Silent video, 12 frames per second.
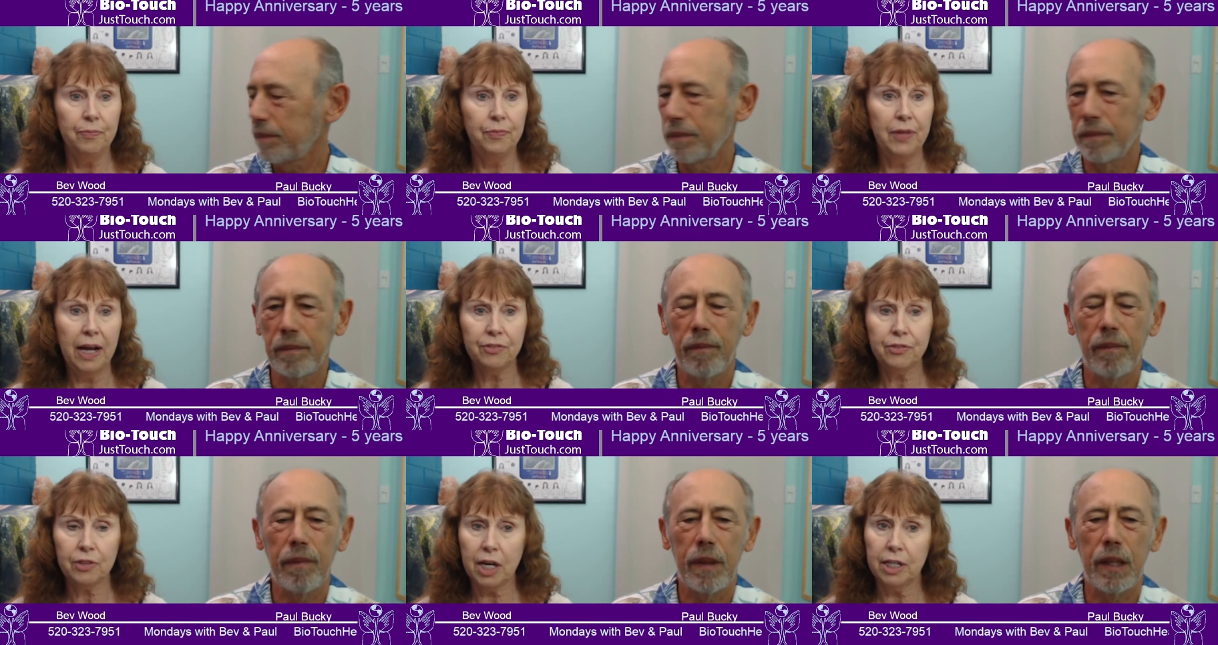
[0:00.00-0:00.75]
Speaker 1: That's
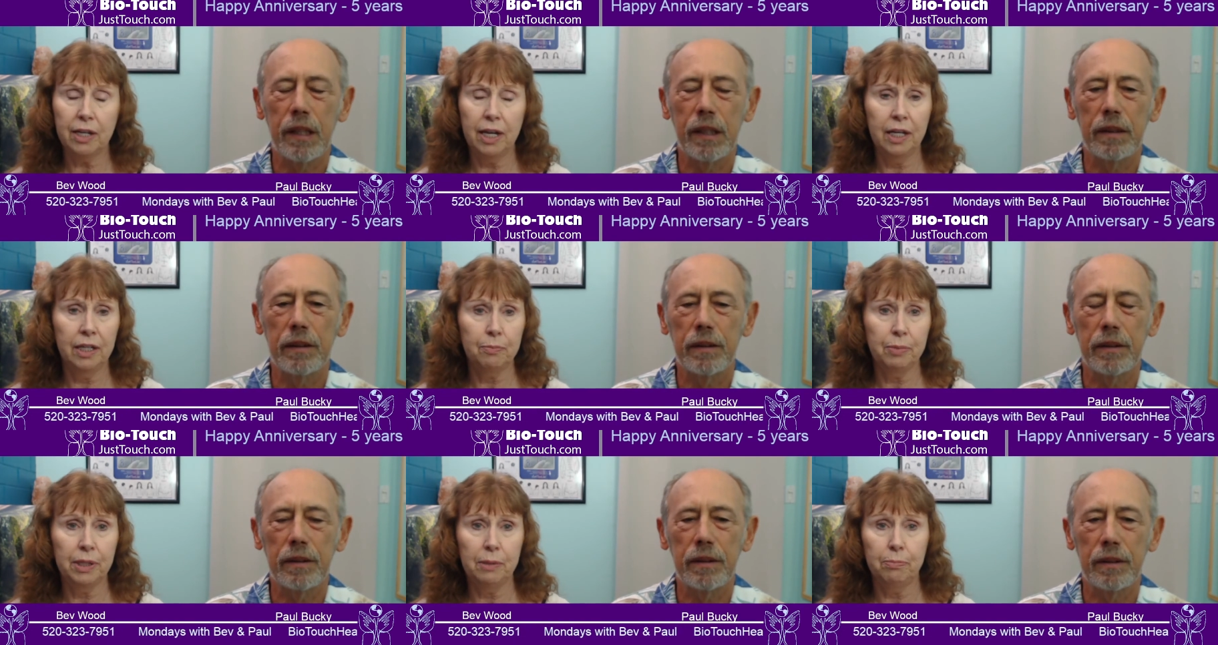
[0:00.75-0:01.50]
got to end,
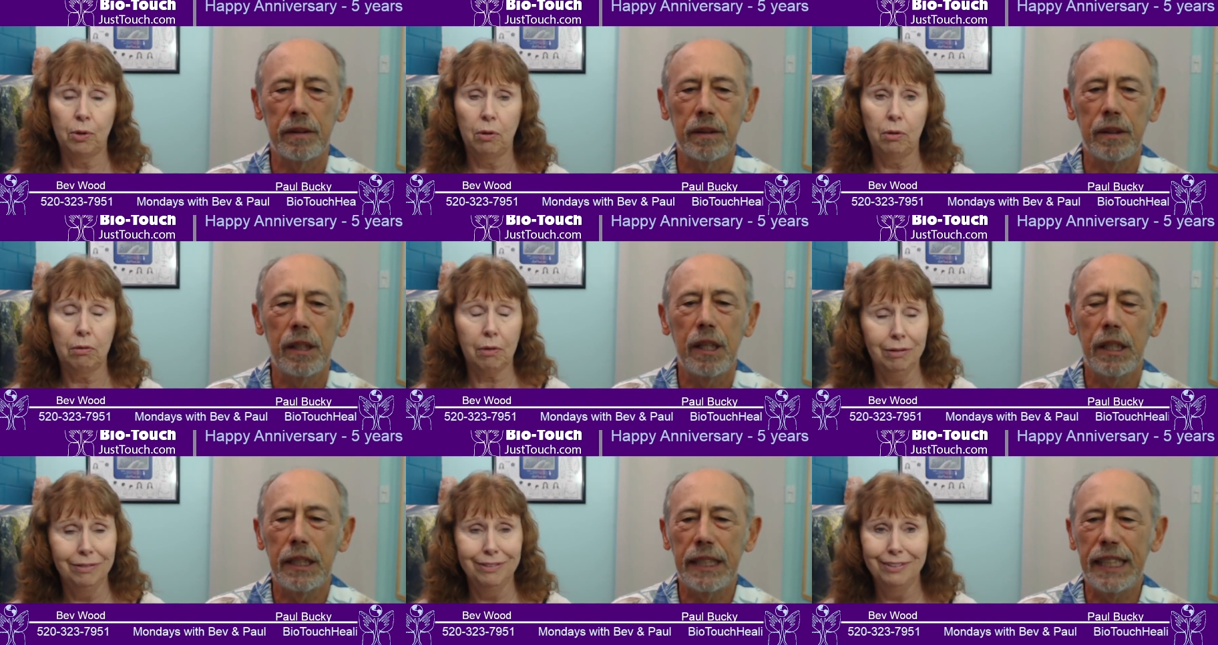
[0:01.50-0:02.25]
people.
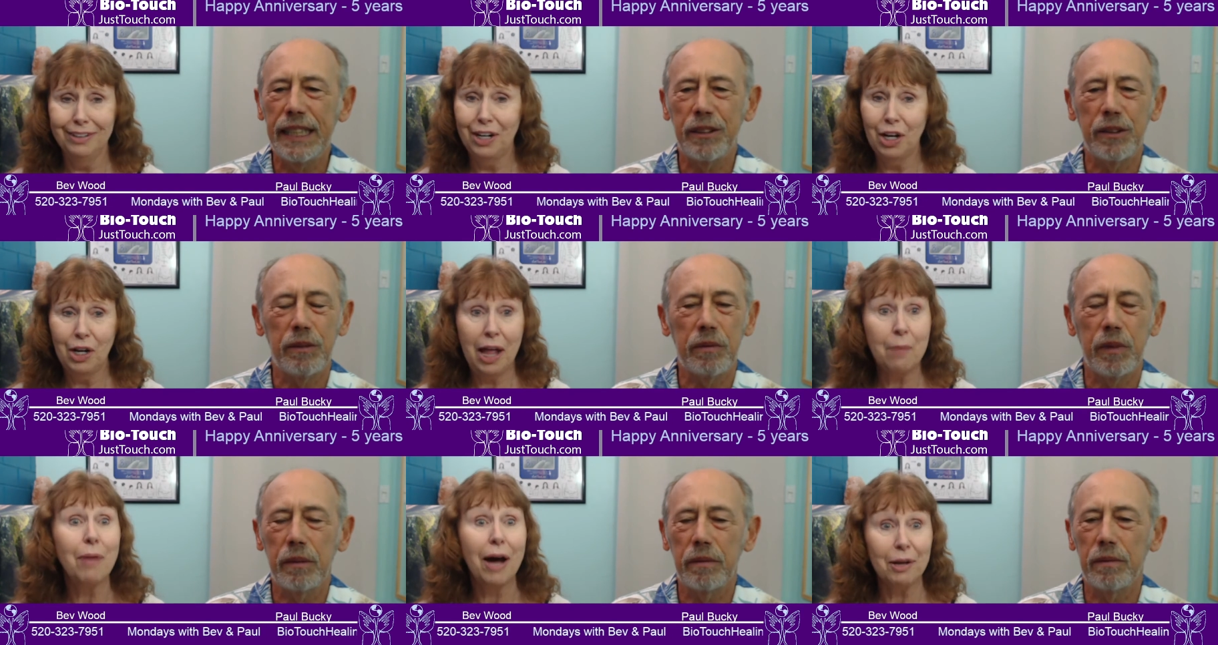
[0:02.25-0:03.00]
Yes.
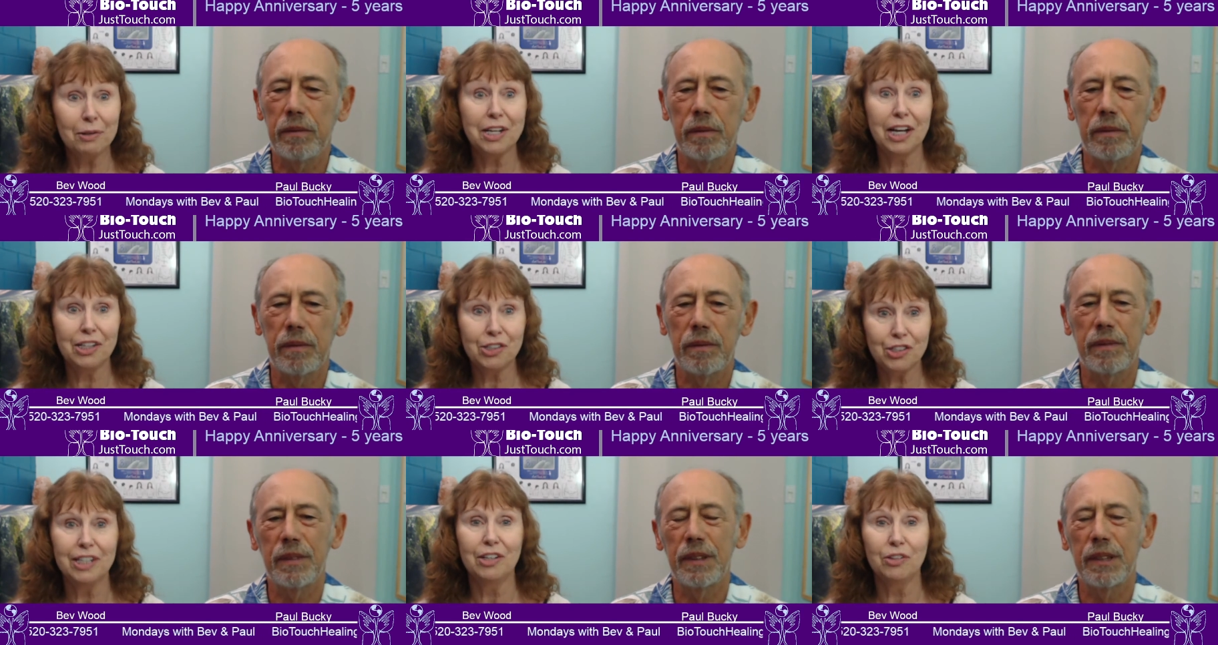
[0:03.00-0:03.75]
And Bio-Touch
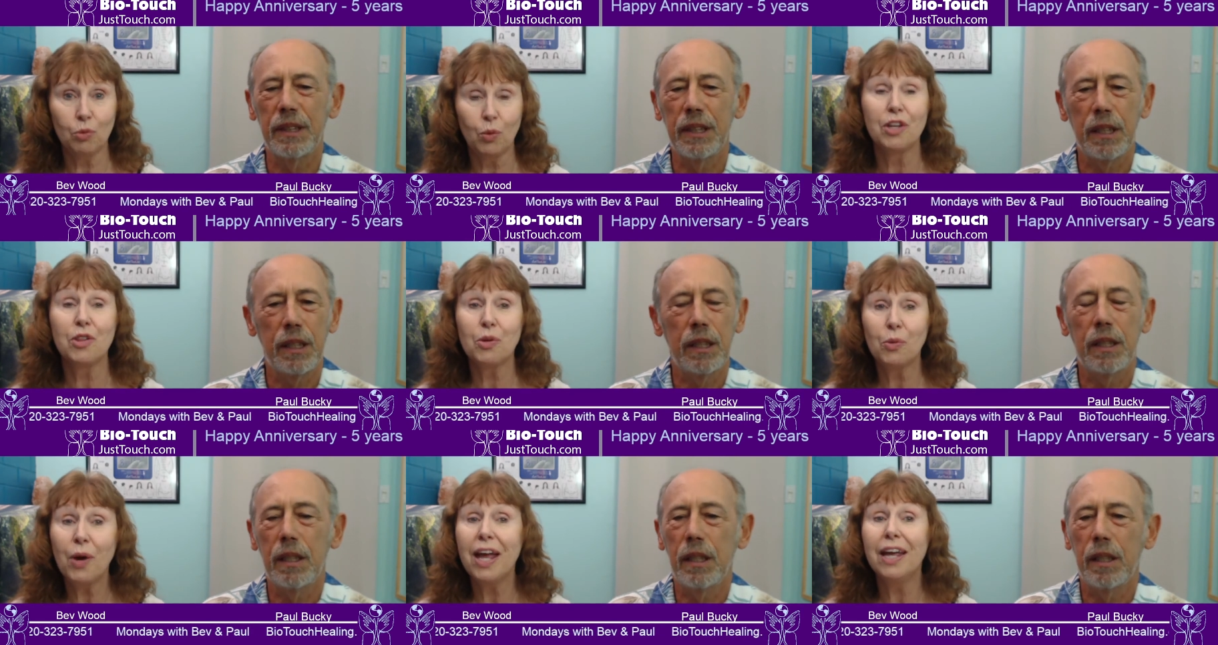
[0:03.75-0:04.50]
is one of the
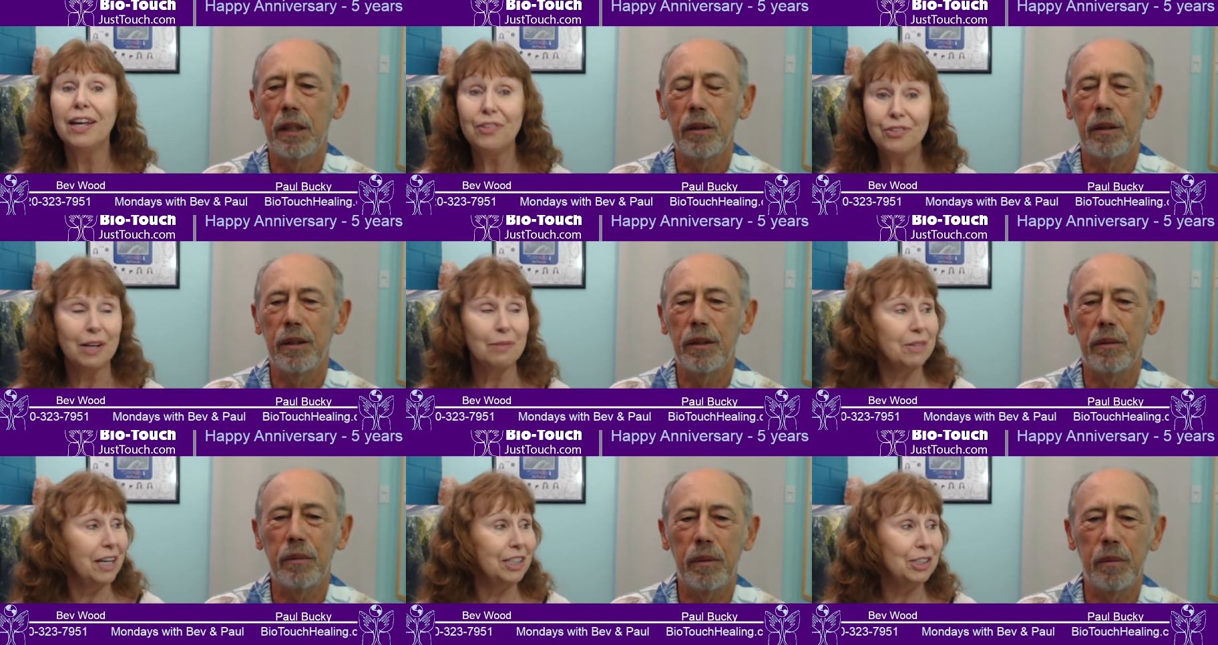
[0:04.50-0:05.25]
ways, I'm
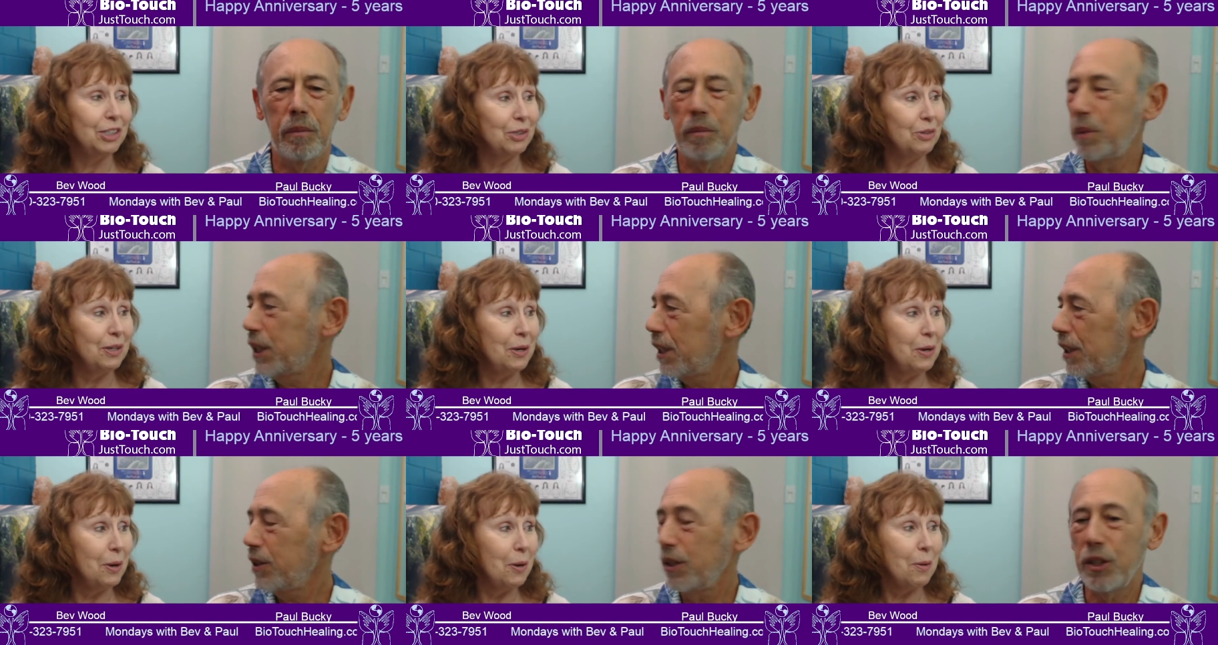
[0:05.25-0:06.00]
telling
Speaker 2: you.
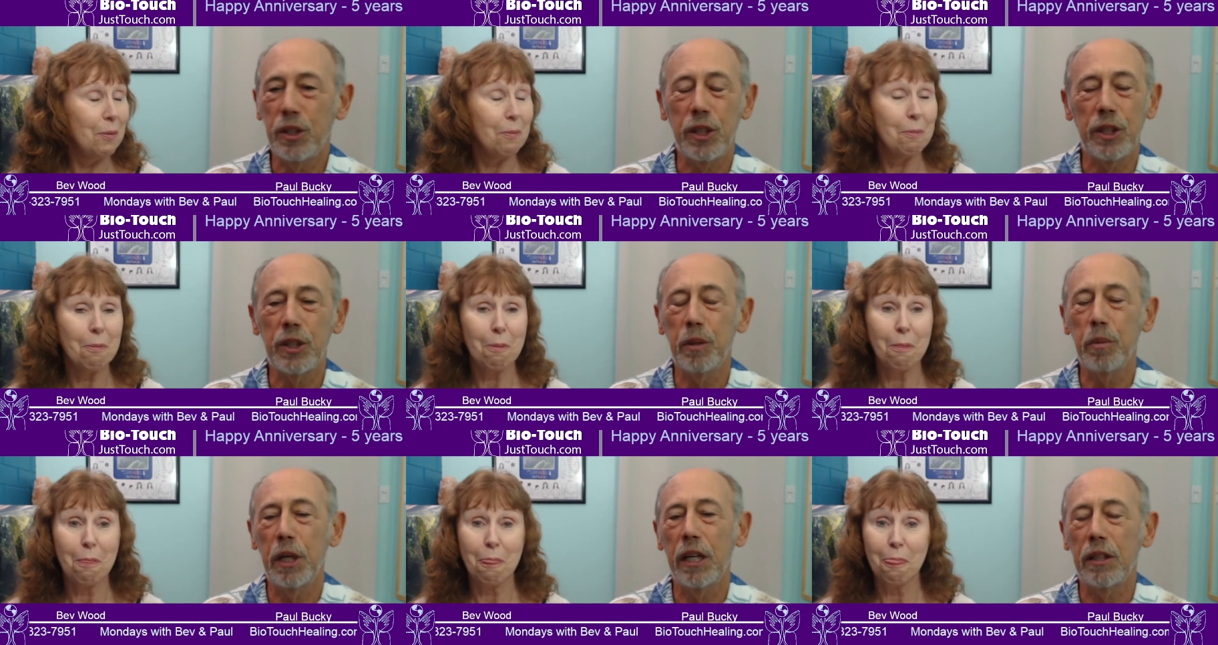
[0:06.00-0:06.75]
Because it's just
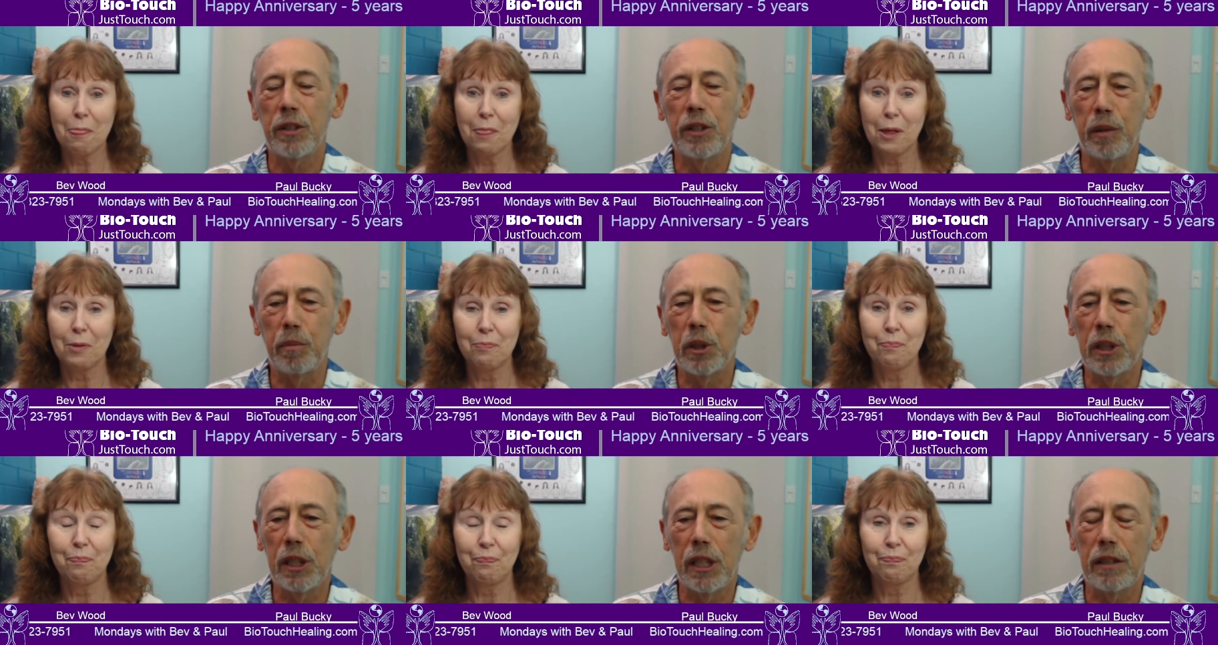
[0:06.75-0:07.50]
about simple
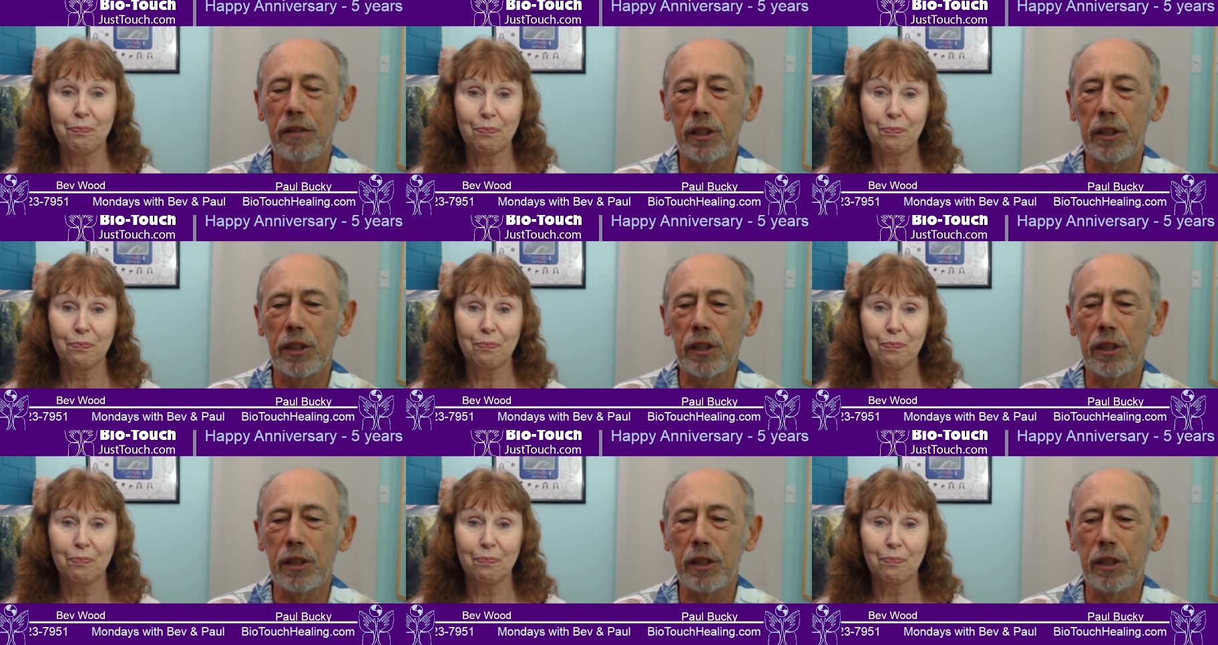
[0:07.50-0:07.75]
love, a